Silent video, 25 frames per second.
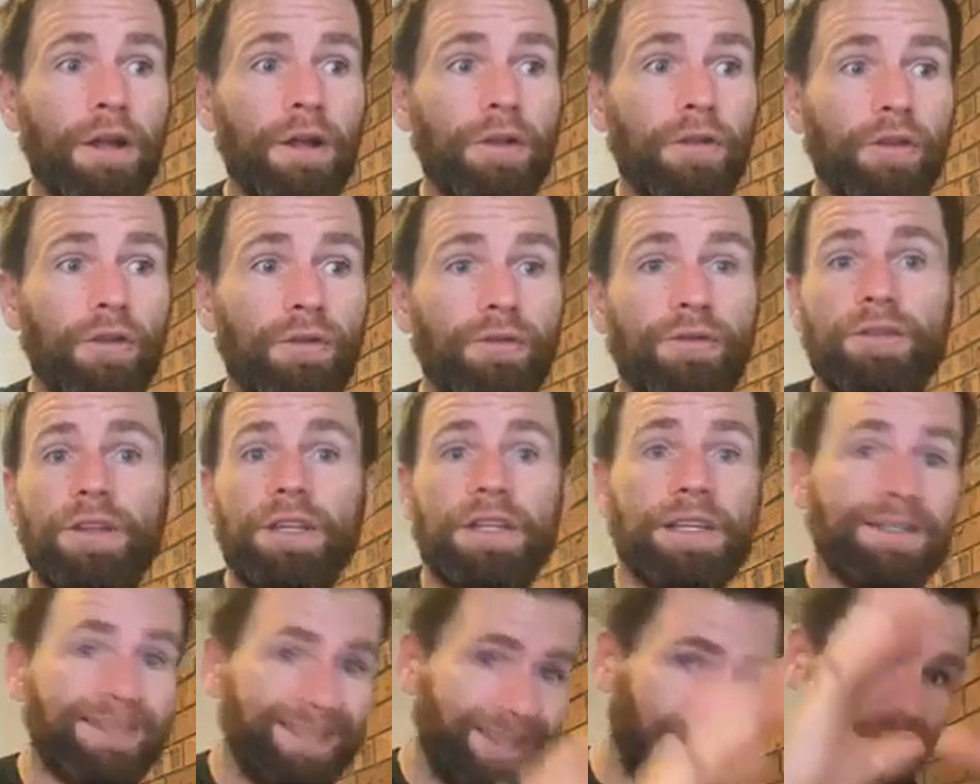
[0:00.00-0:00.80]
the
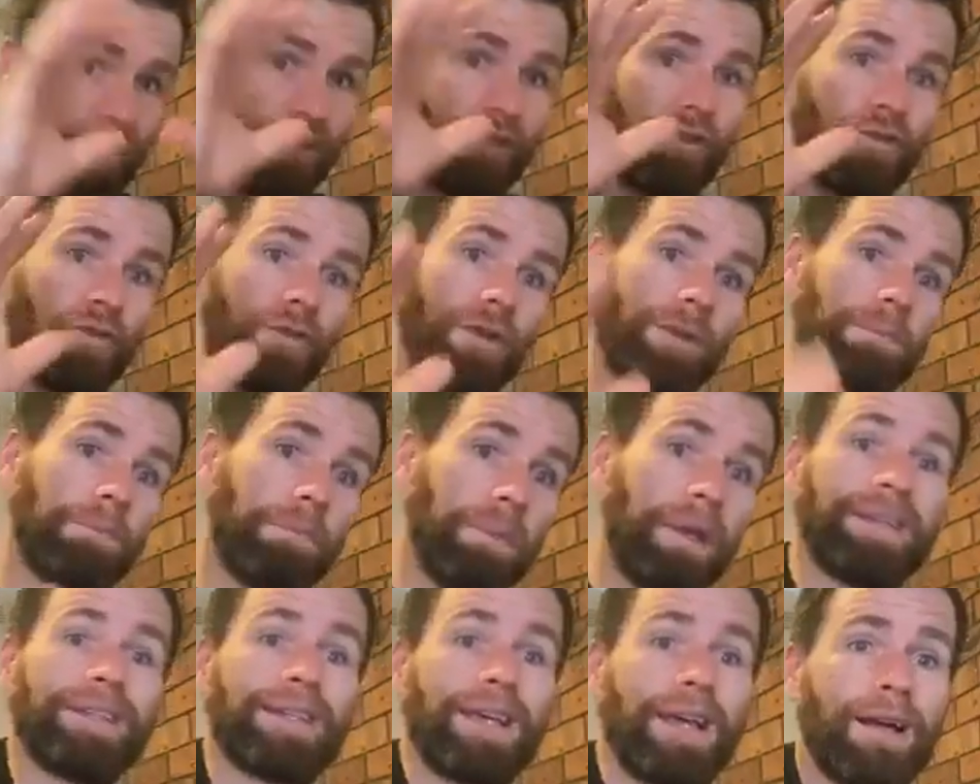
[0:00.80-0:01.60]
fitness industry
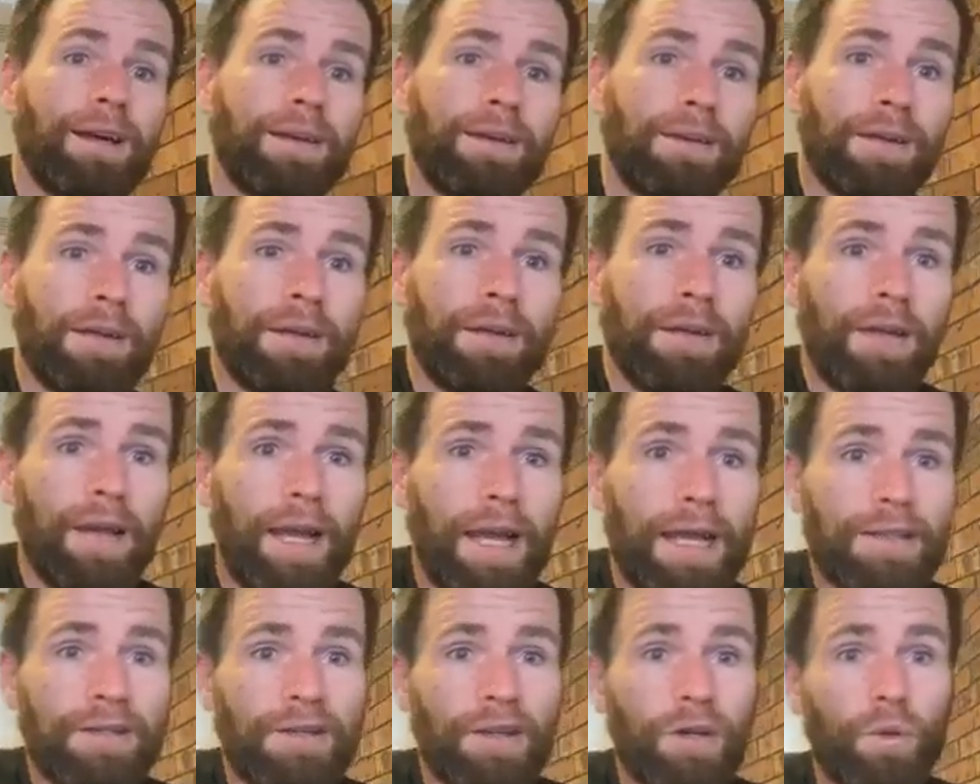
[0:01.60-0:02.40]
better,
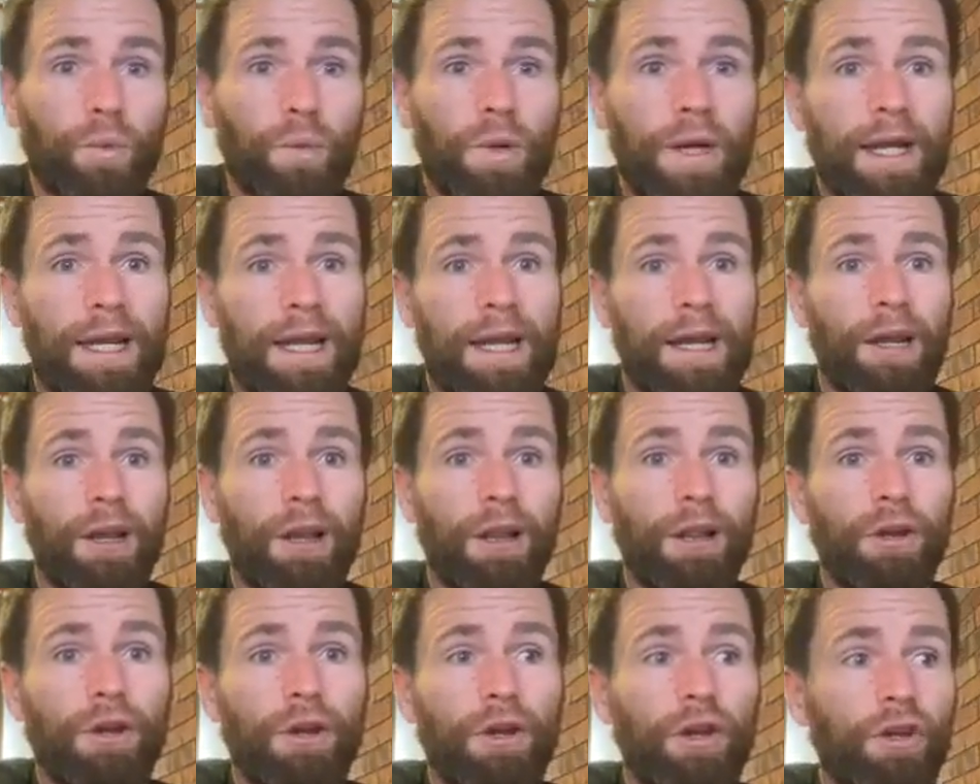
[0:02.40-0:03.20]
and it's going to weed out a
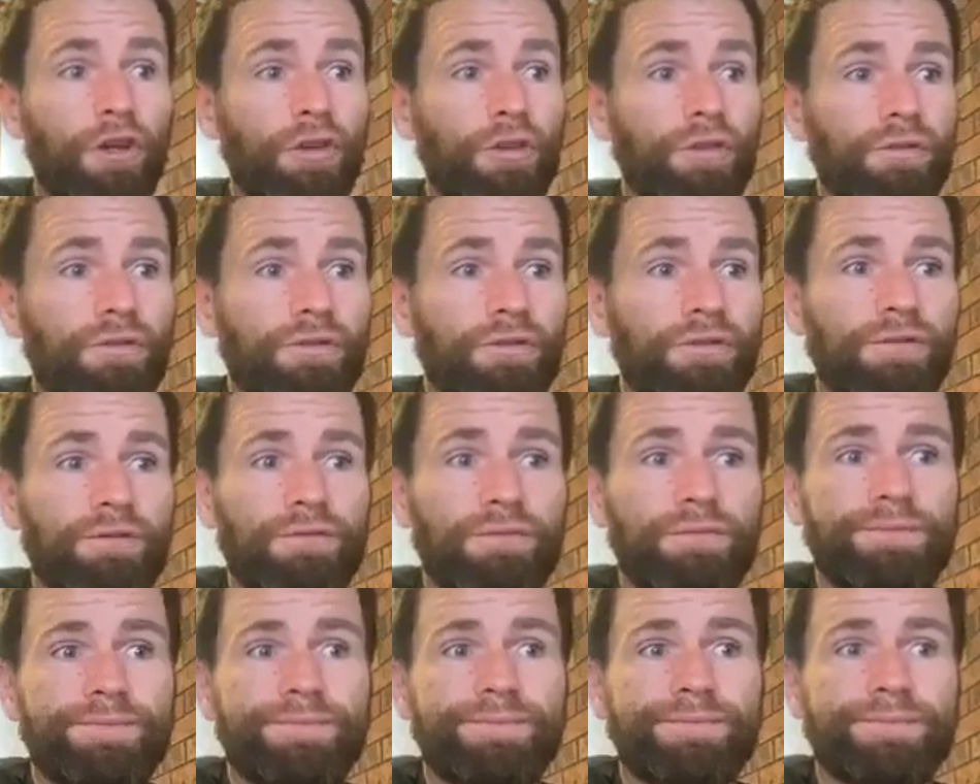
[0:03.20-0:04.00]
lot of
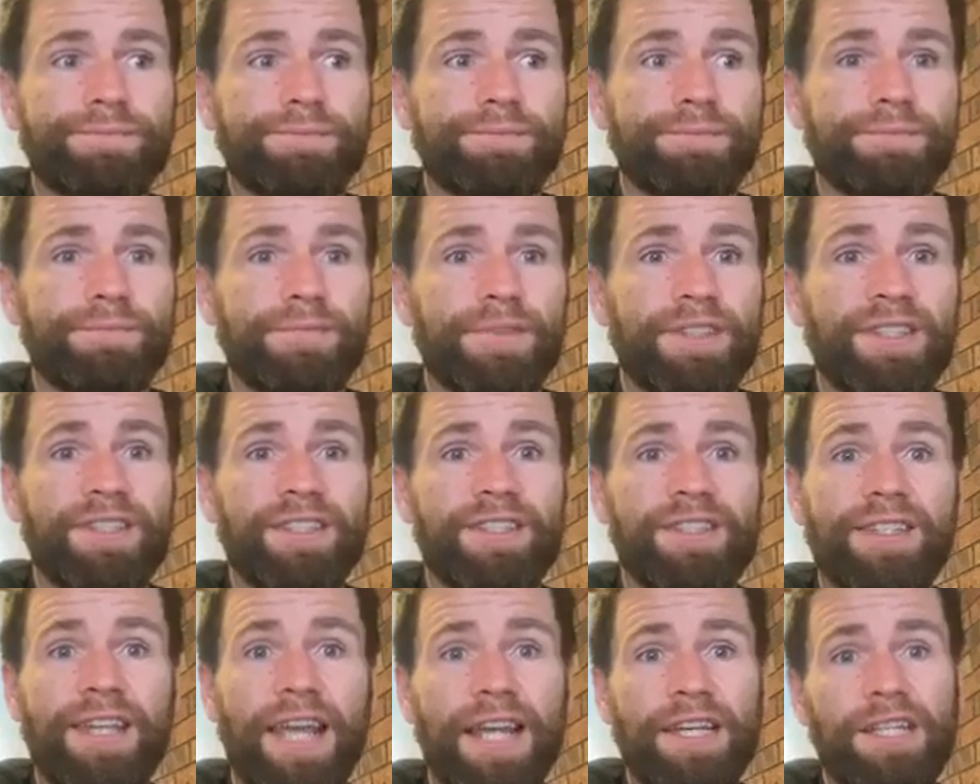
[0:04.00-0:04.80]

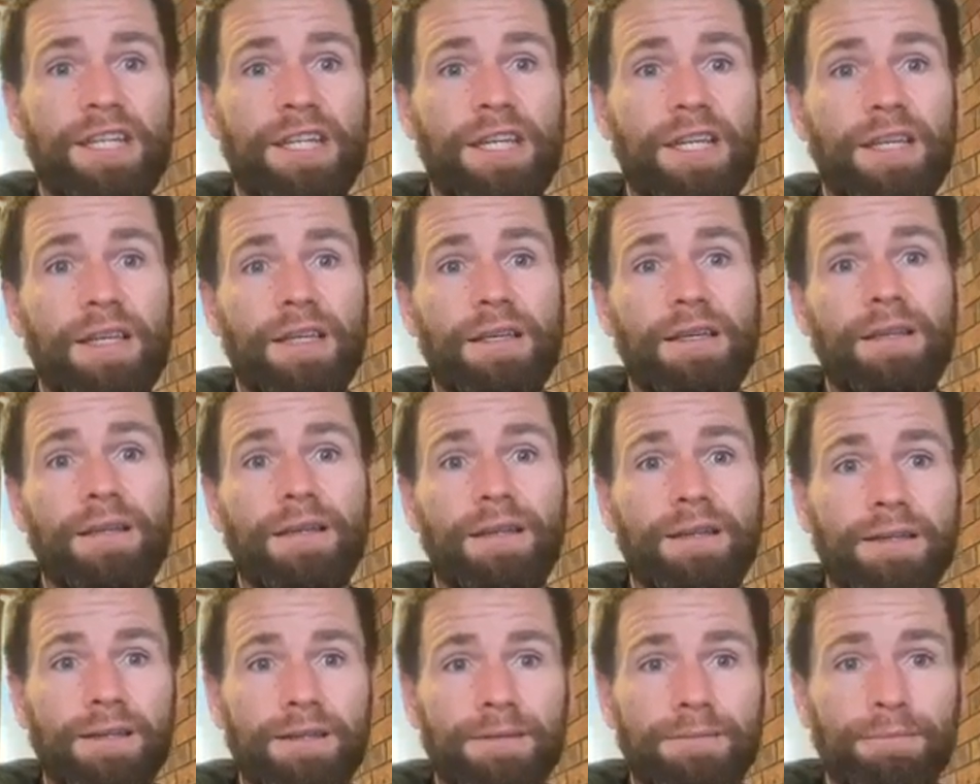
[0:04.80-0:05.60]
sketchy
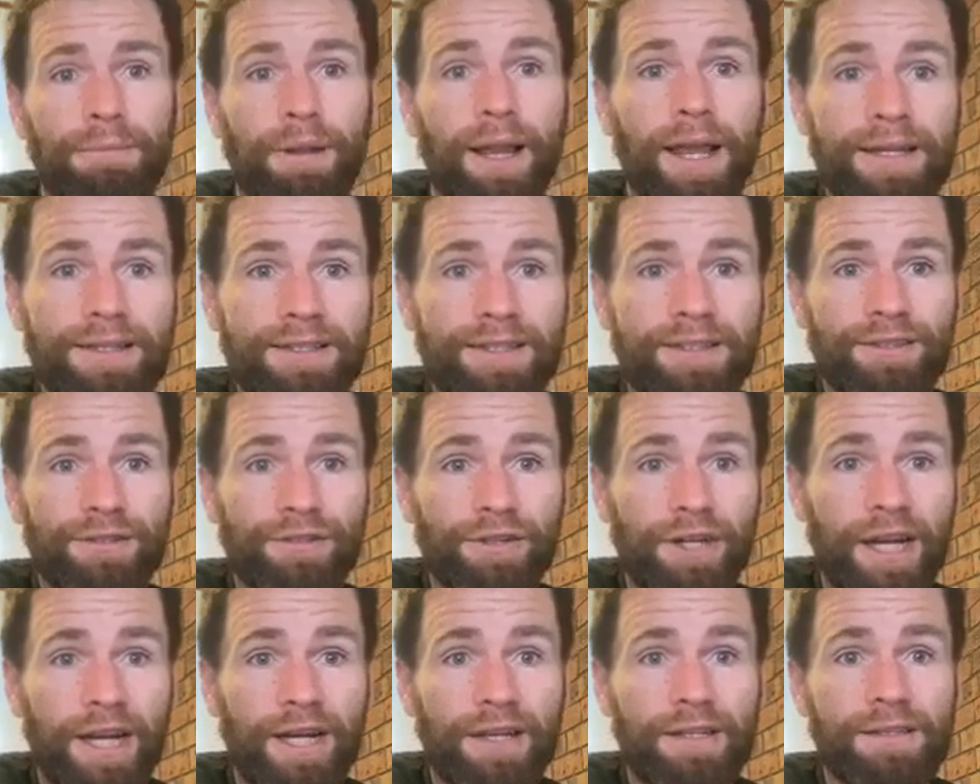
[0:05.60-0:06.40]
places
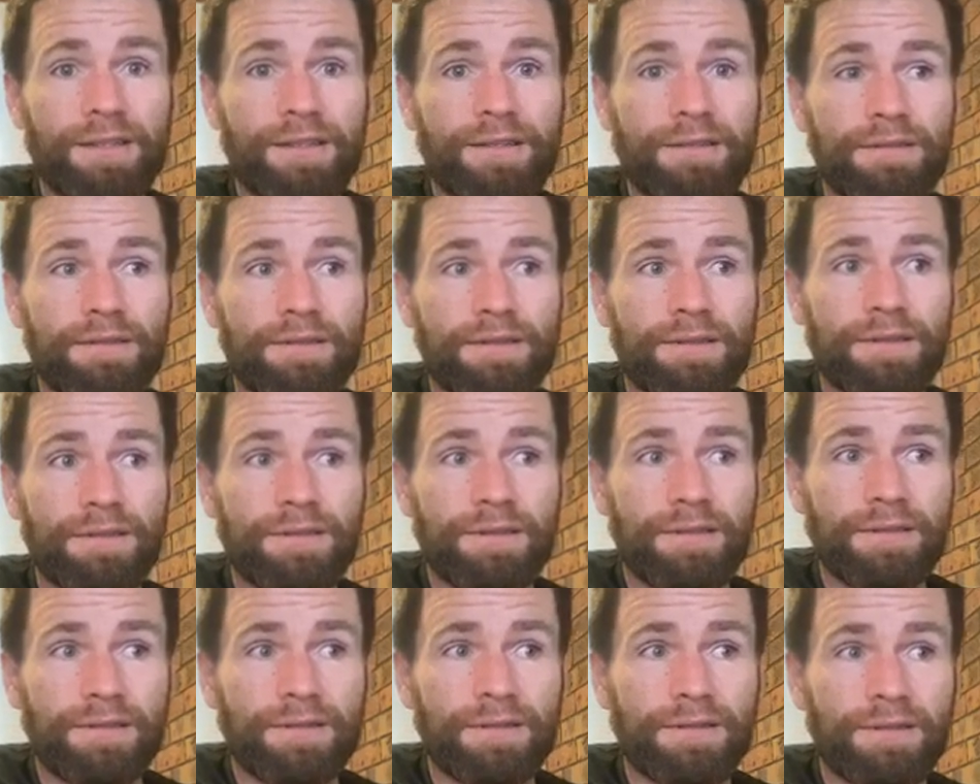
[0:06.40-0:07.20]
around
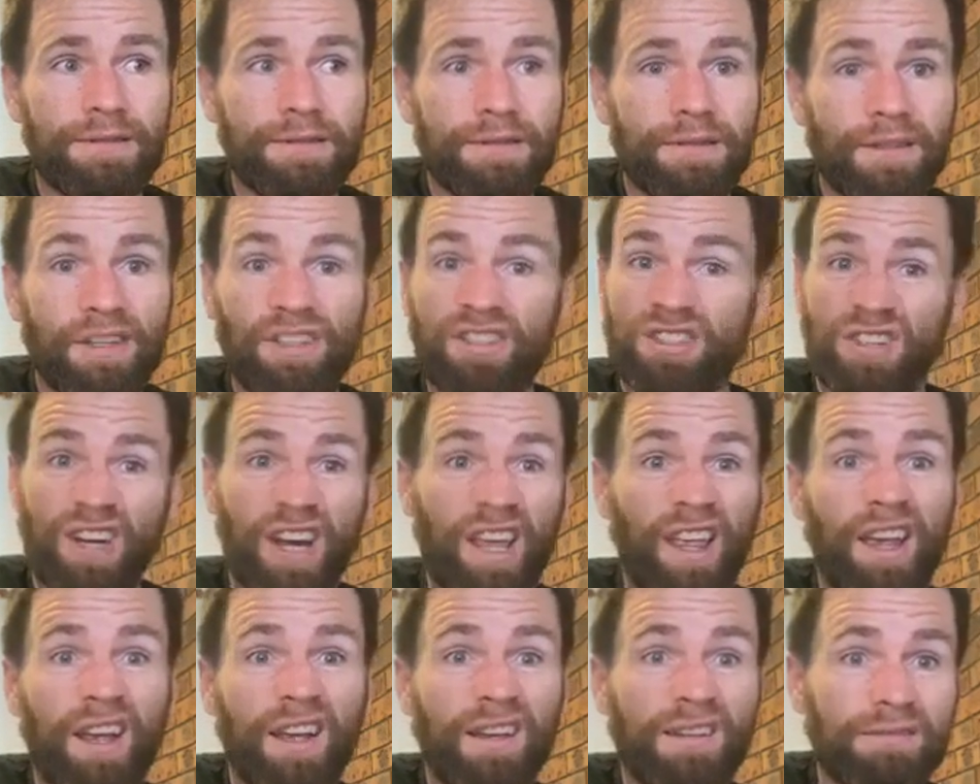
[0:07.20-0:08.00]

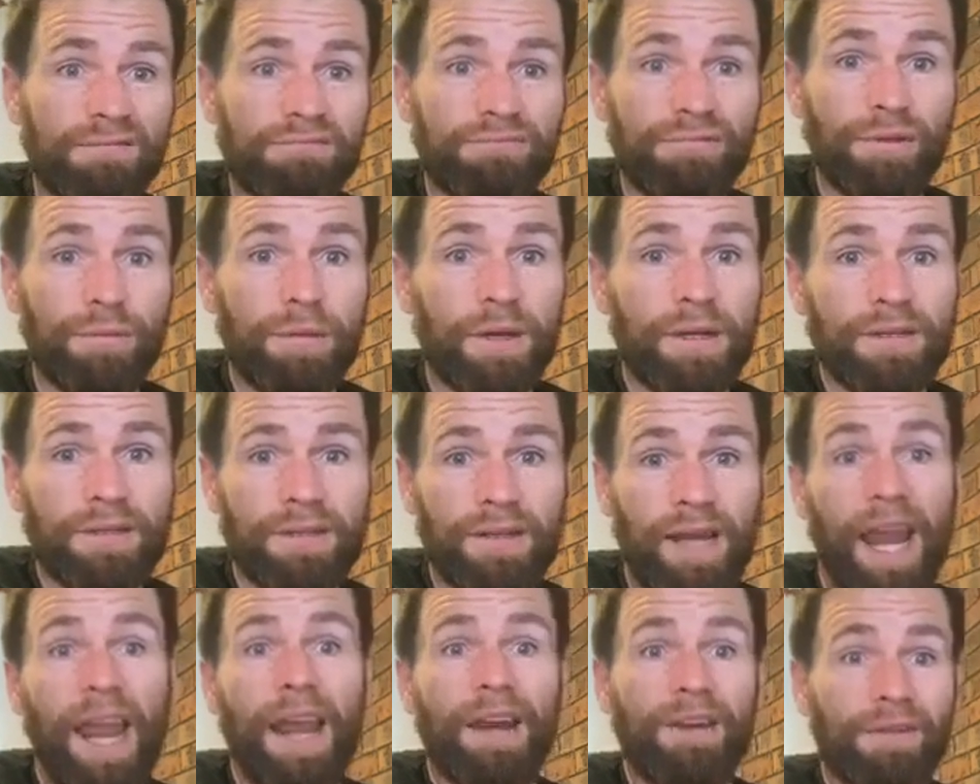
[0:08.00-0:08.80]
Australia, pretty much,
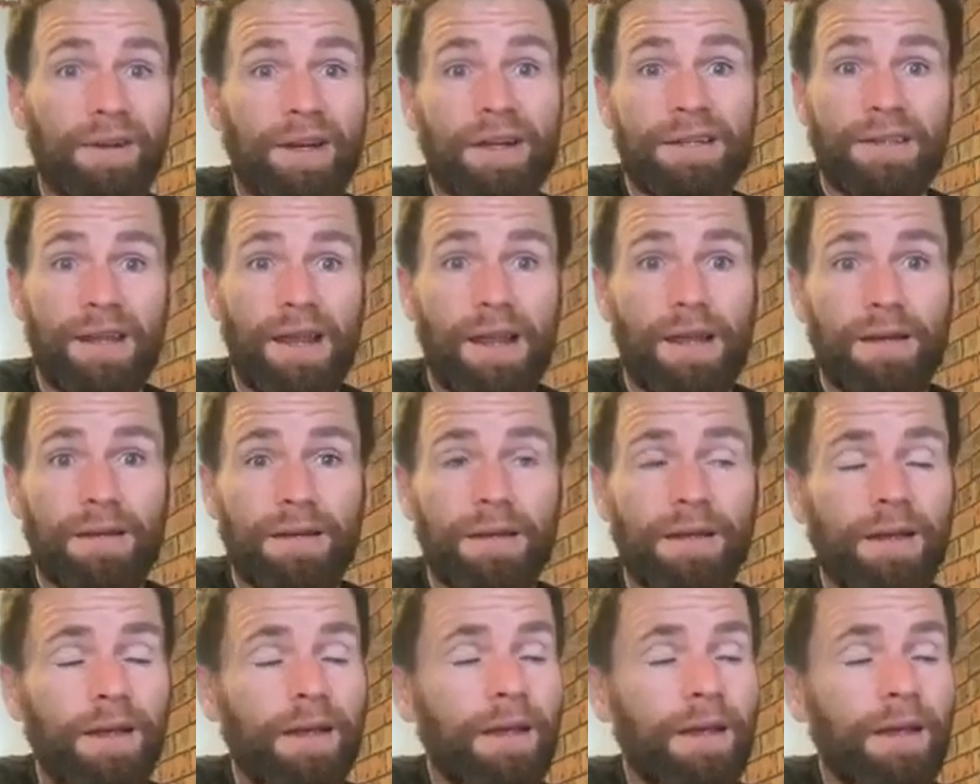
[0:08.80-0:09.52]
and around town.